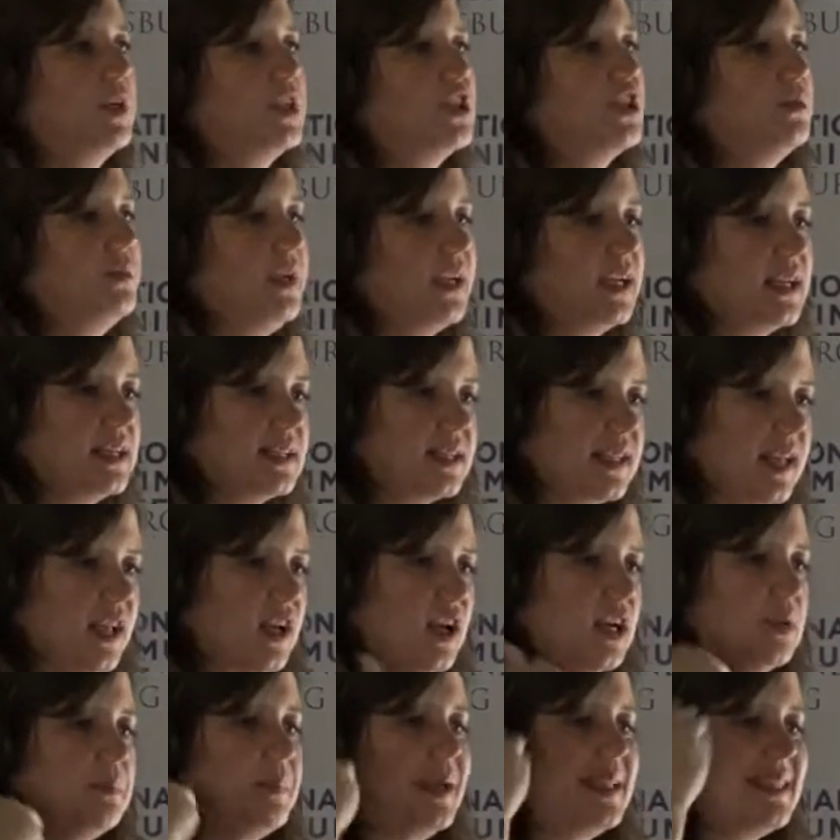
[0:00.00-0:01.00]
what should be
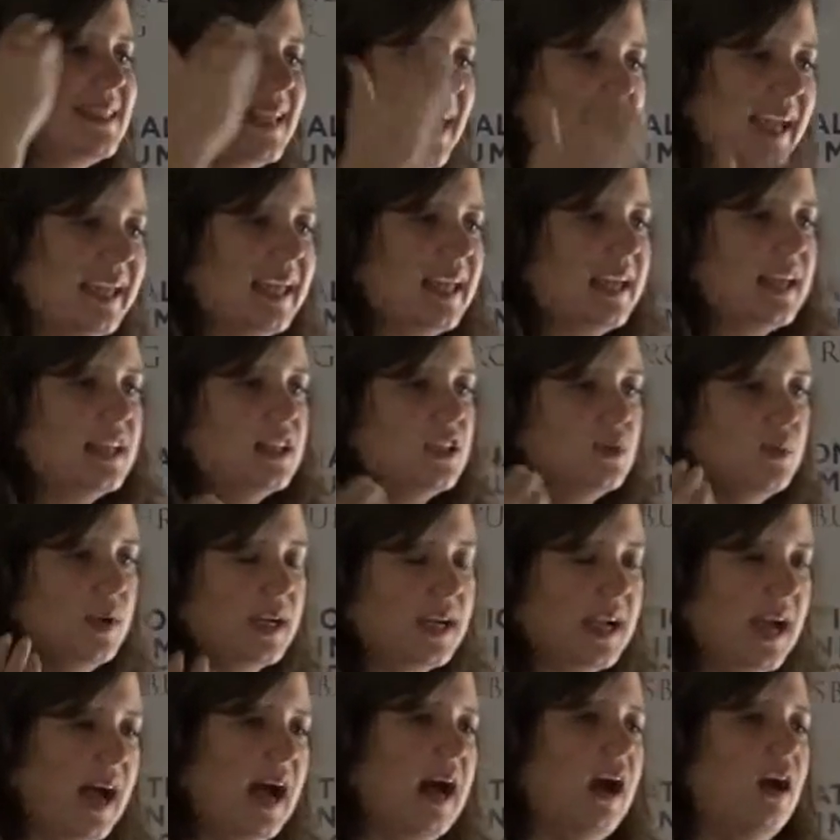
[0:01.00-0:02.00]
considered, but taking into
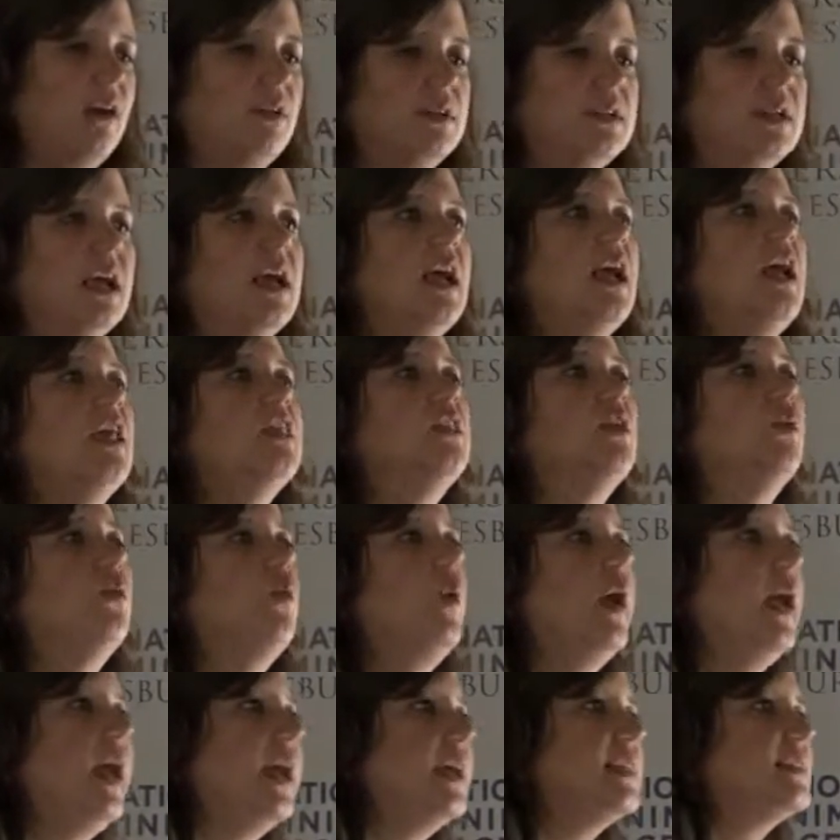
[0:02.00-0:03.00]
account the
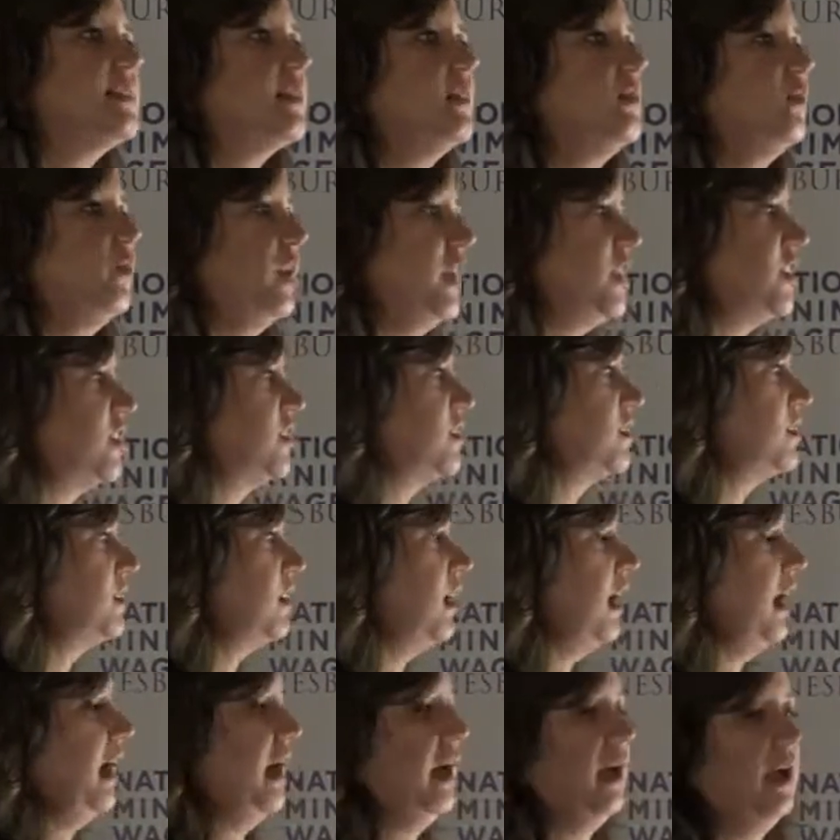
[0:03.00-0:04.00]
ways in which,
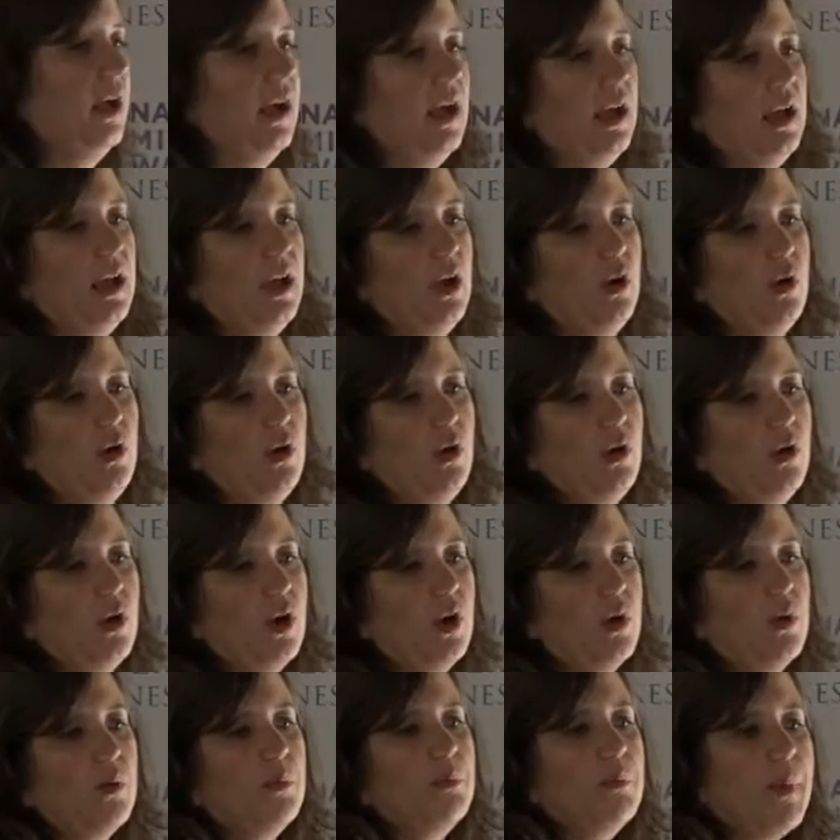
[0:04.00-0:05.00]

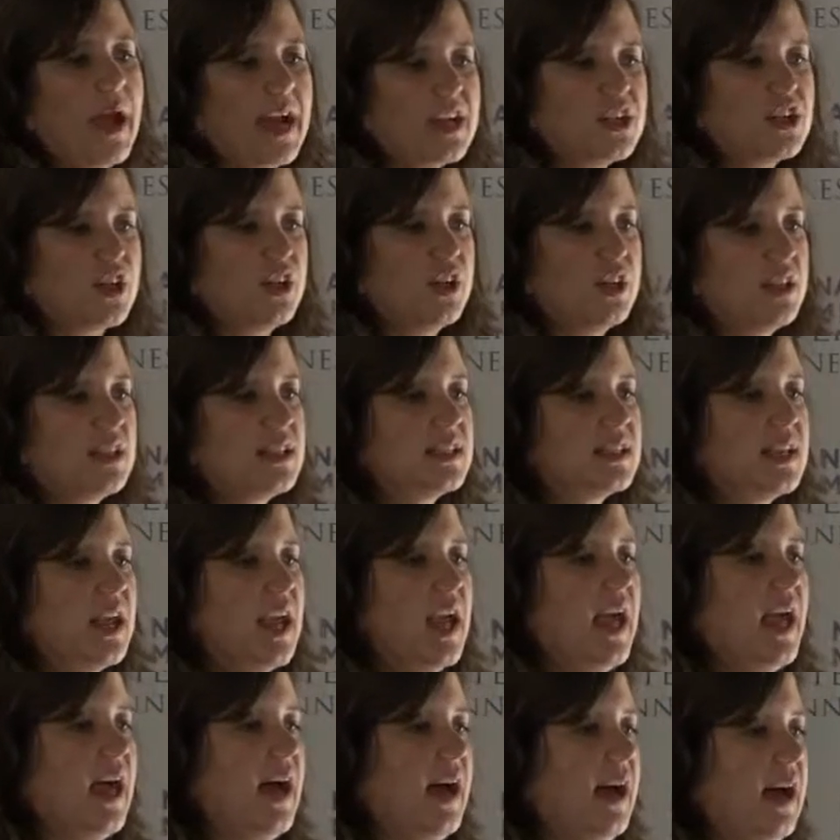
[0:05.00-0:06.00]
or measures
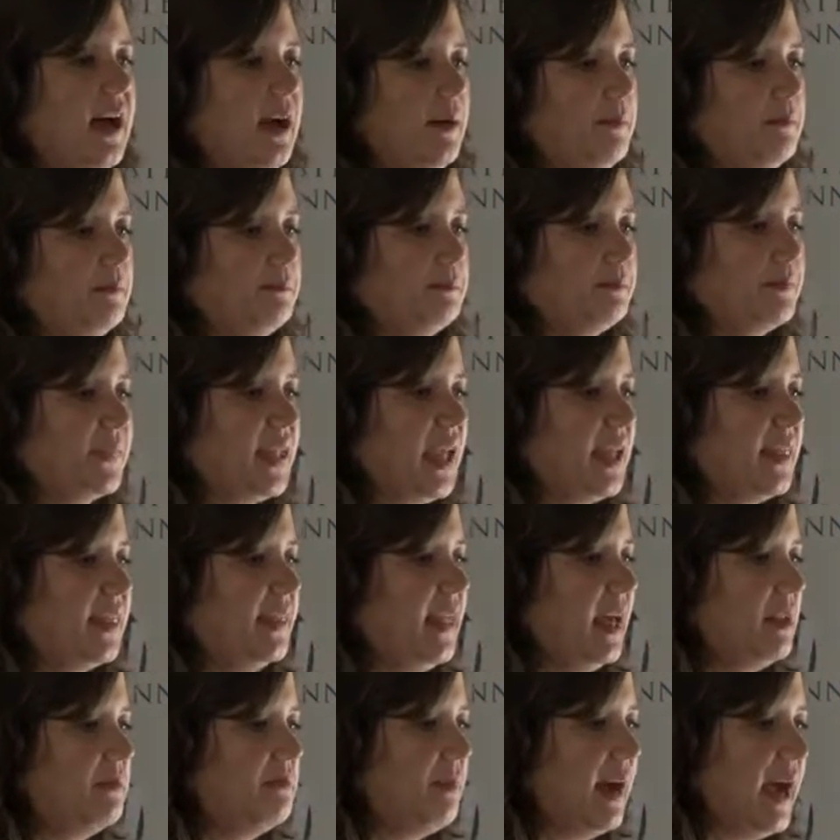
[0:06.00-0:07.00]

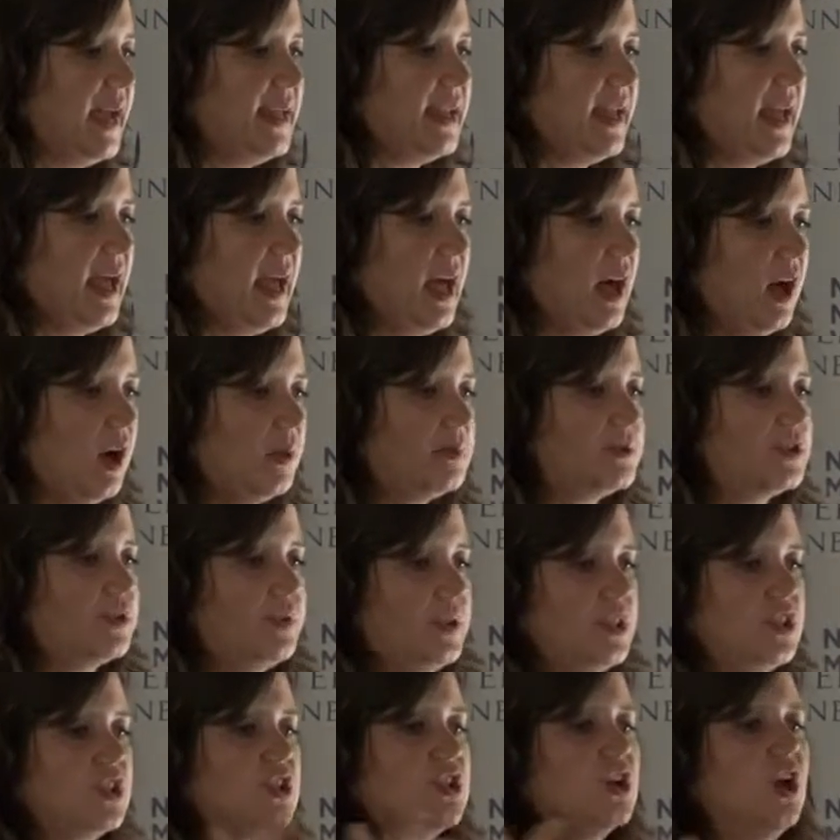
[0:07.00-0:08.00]
that might help
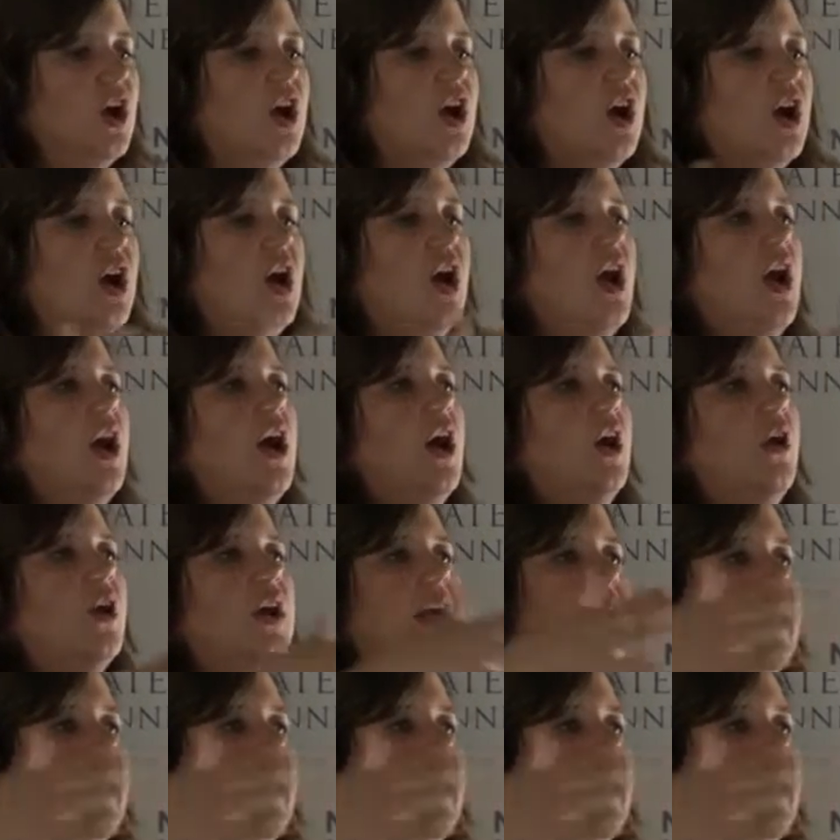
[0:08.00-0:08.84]
to ensure or